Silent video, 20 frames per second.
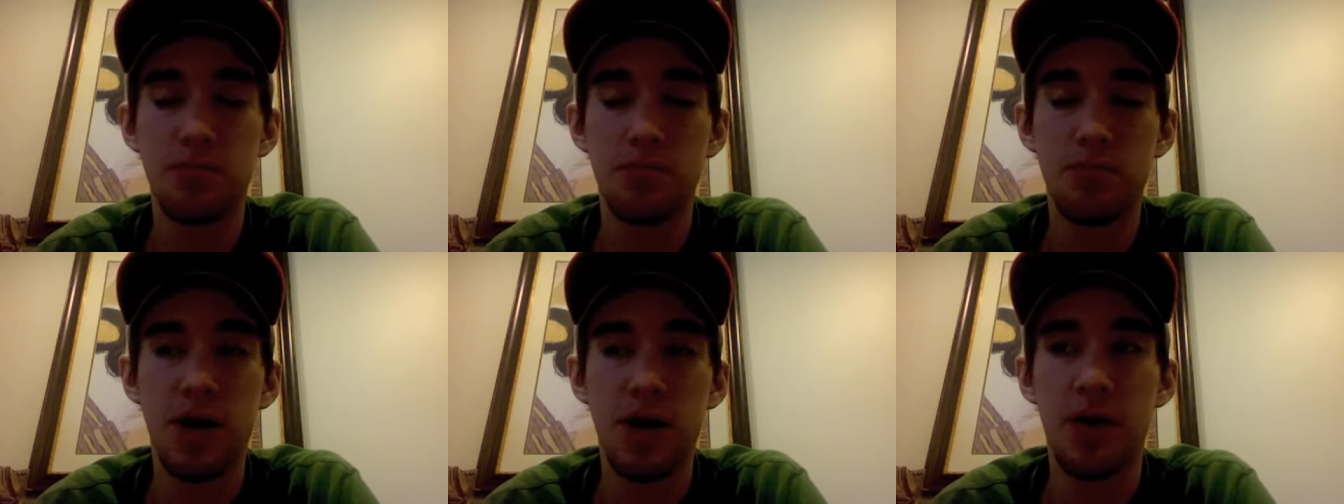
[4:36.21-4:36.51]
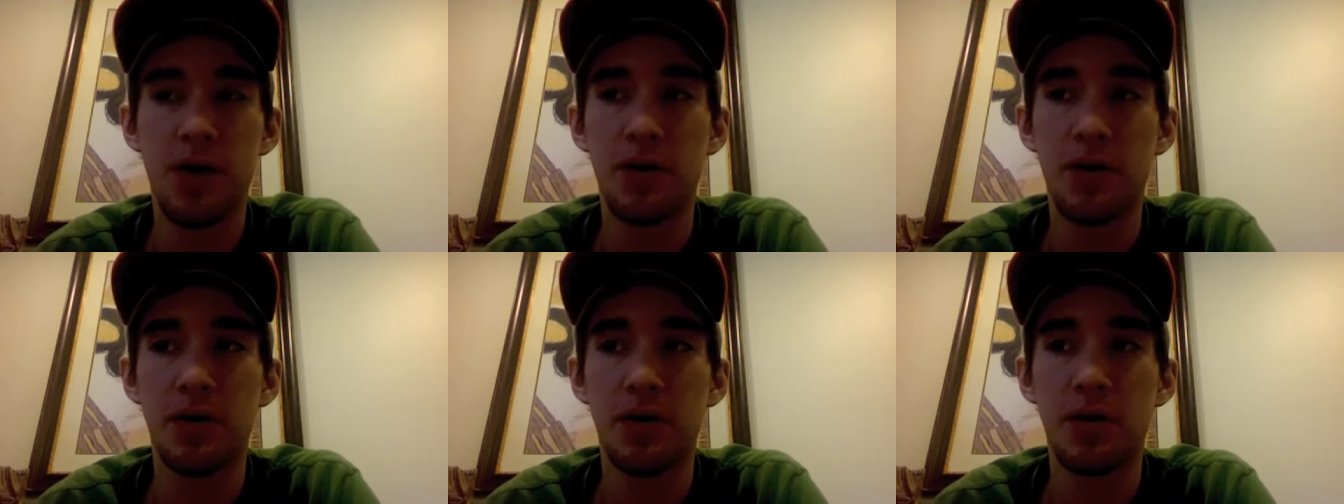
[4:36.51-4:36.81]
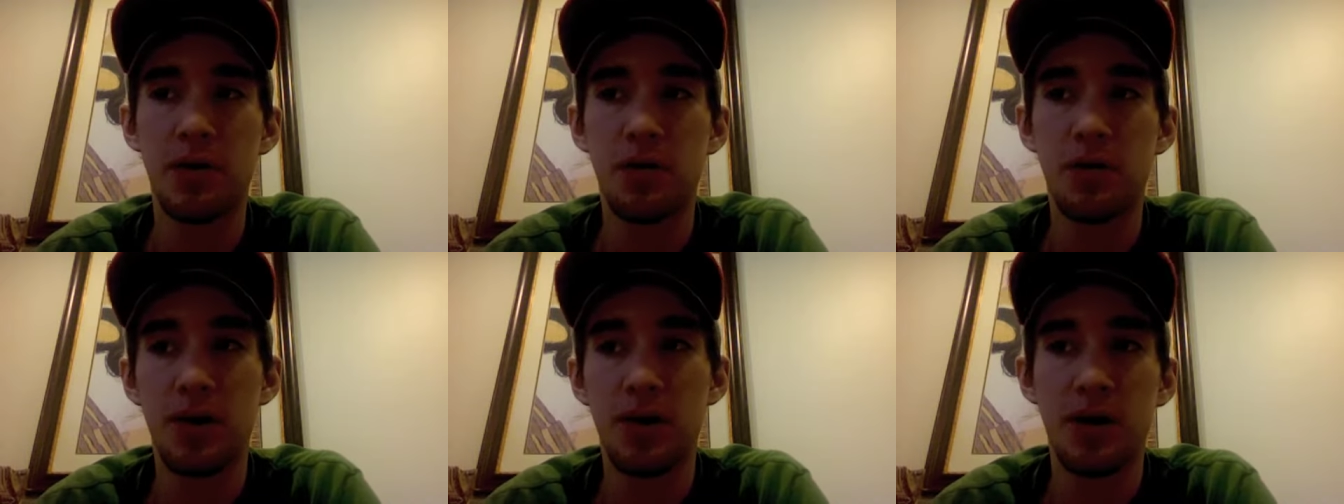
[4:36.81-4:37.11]
how to
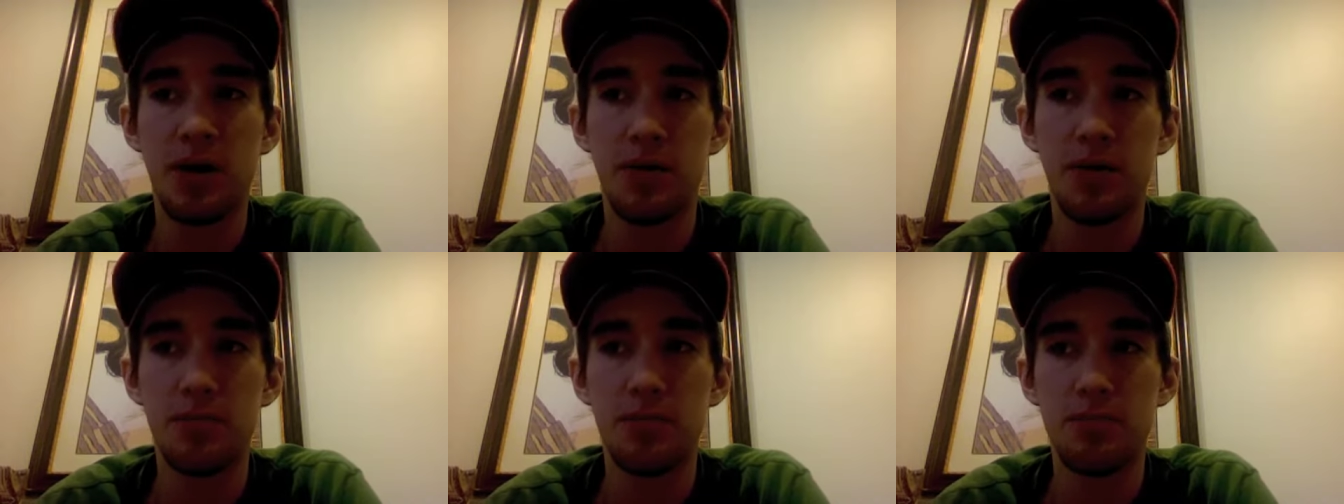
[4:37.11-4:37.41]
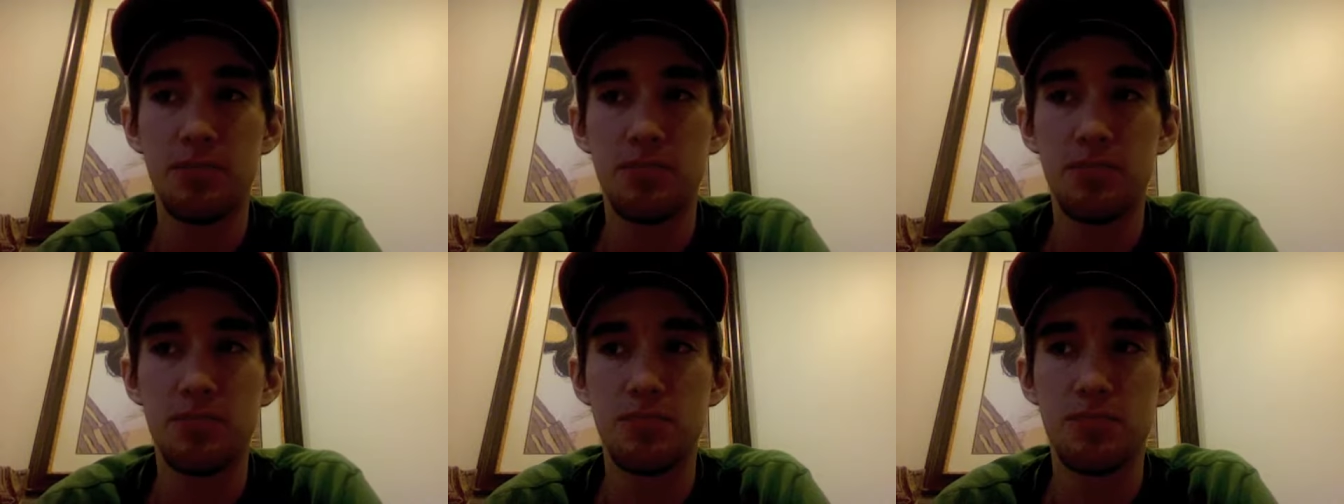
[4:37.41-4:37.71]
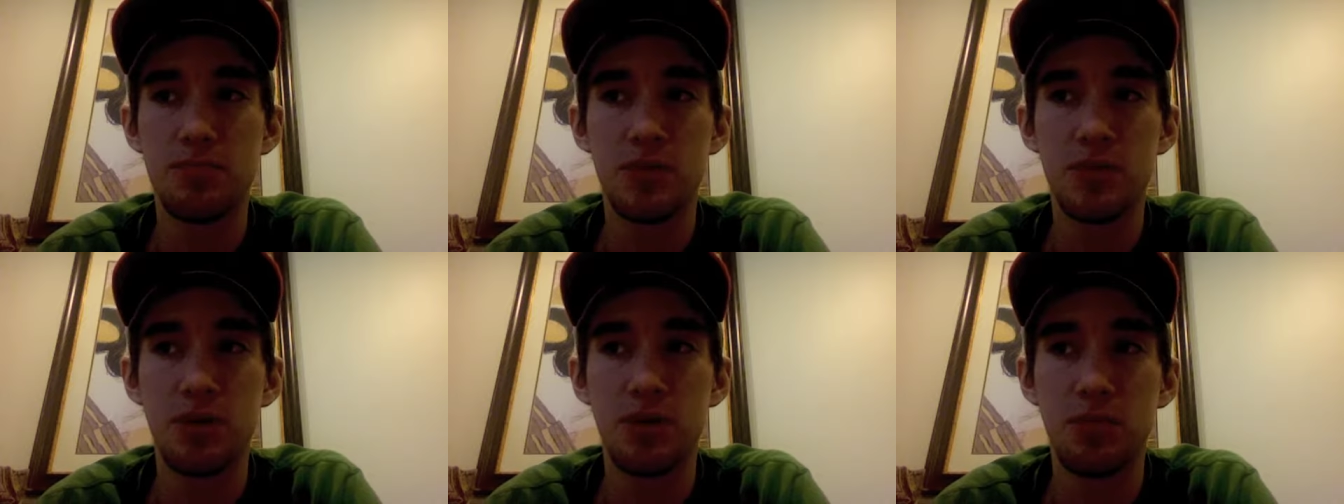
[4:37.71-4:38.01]
go about
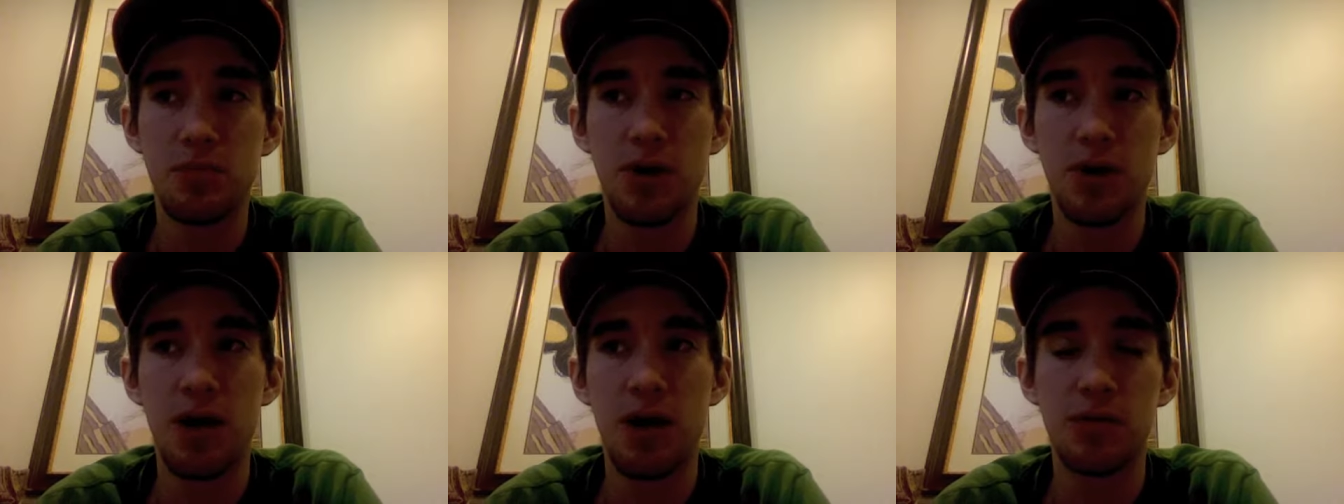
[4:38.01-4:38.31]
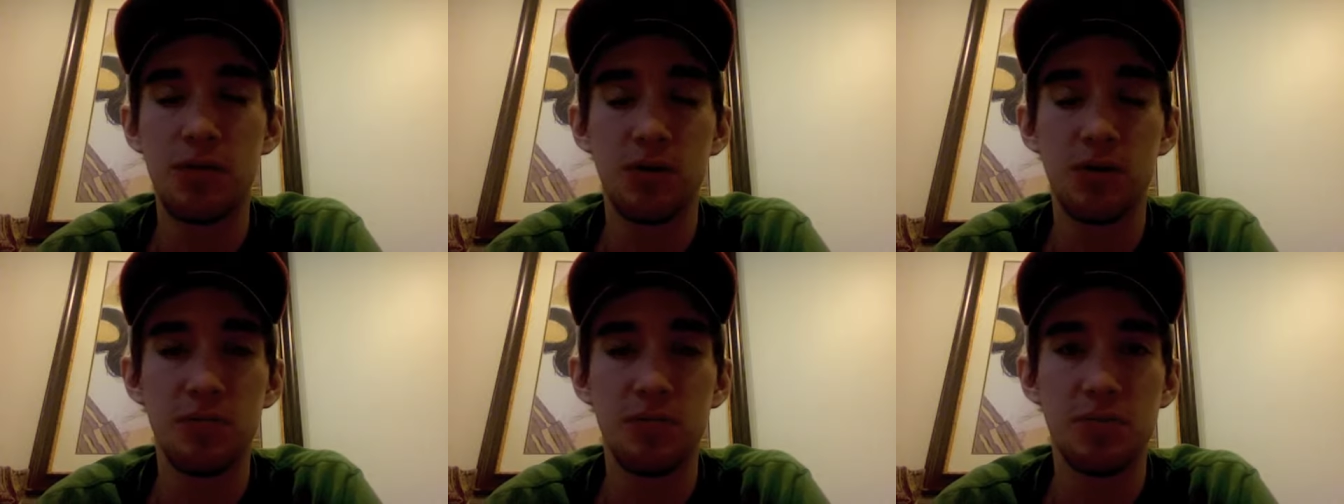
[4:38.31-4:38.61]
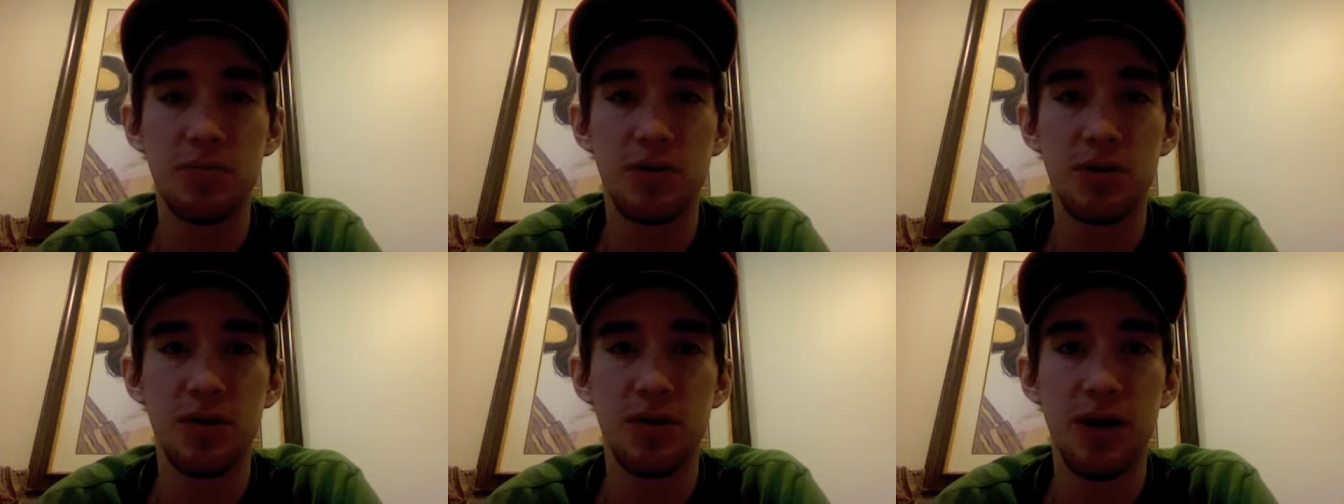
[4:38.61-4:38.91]
certain
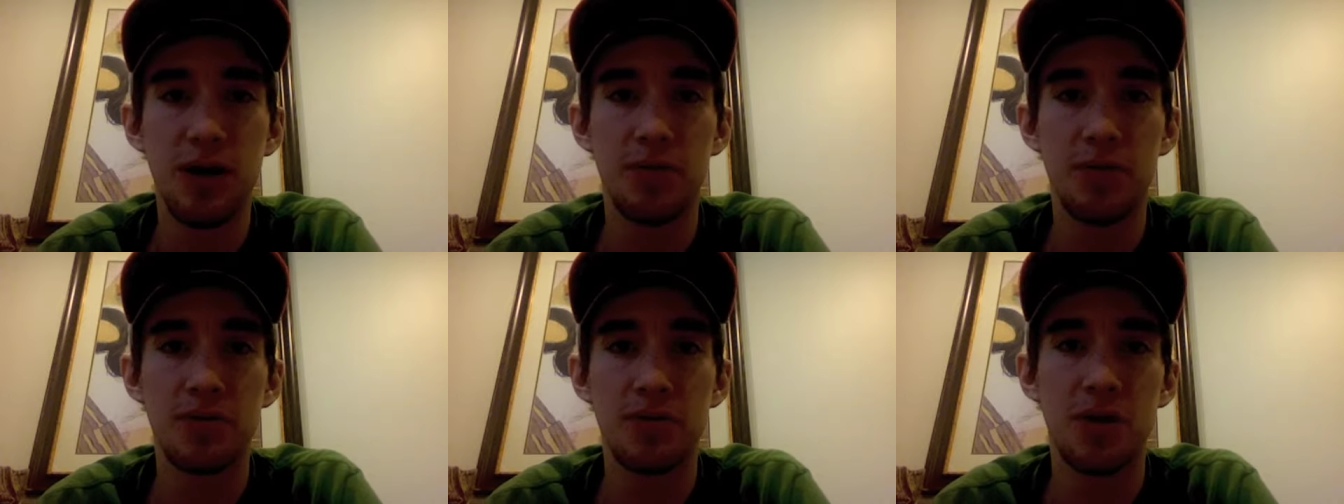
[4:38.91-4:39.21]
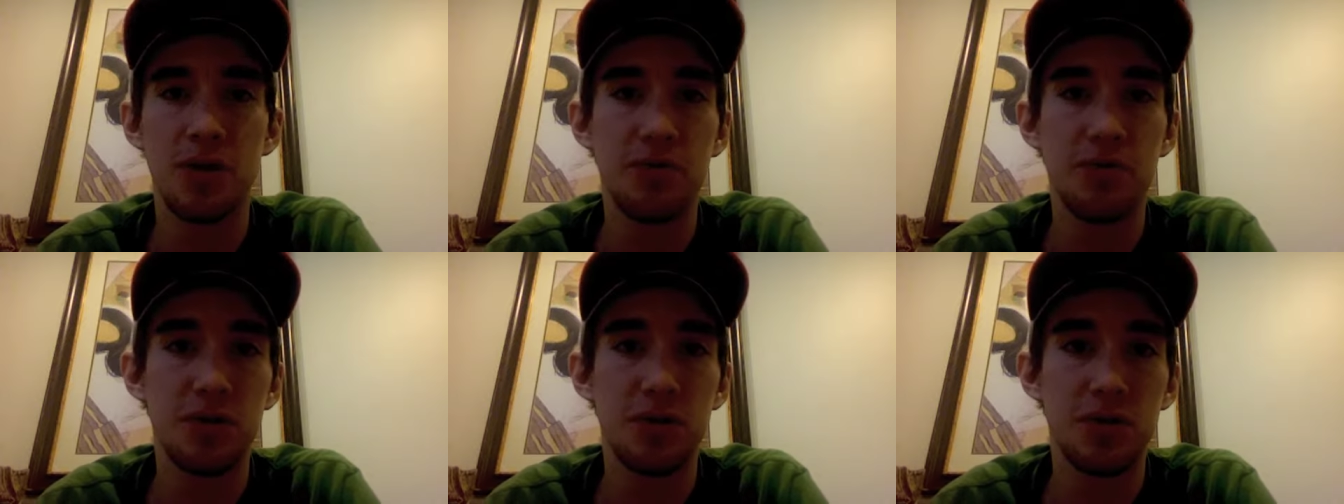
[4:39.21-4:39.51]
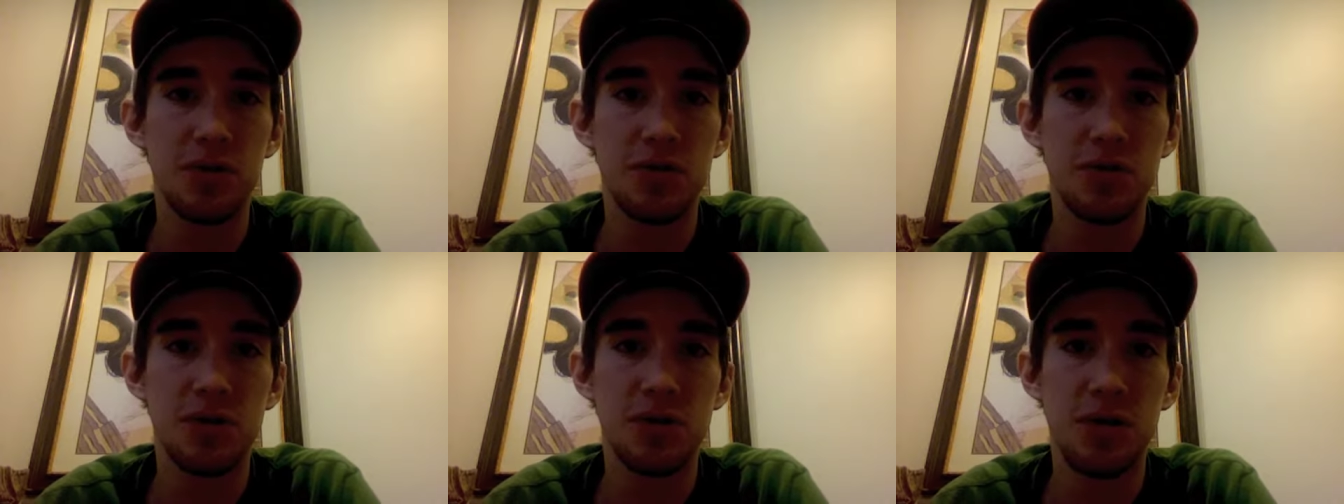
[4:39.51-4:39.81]
problems or how to resolve
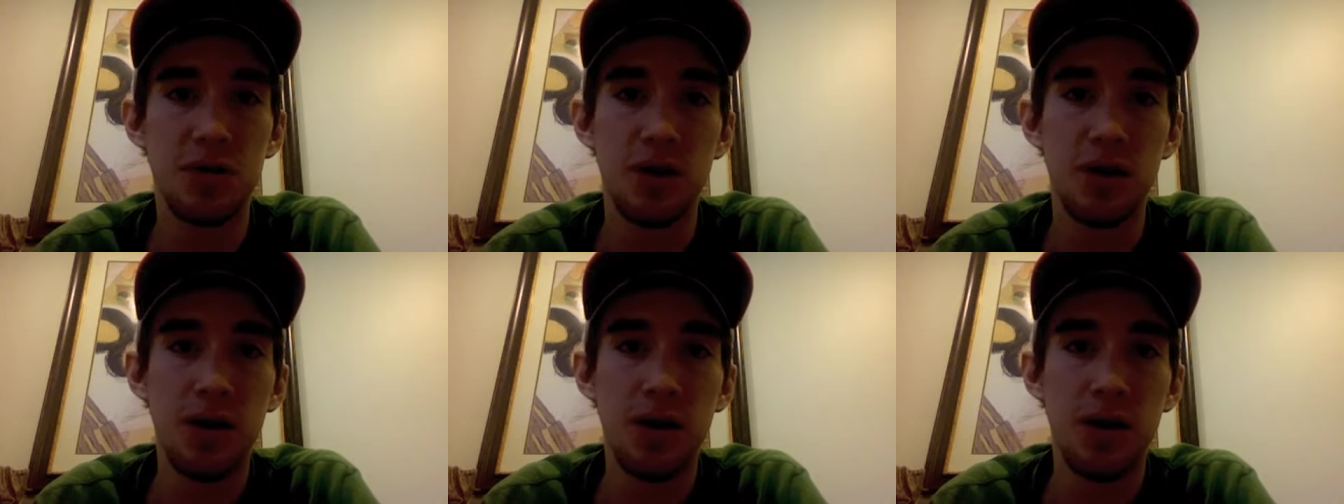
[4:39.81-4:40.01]
issues.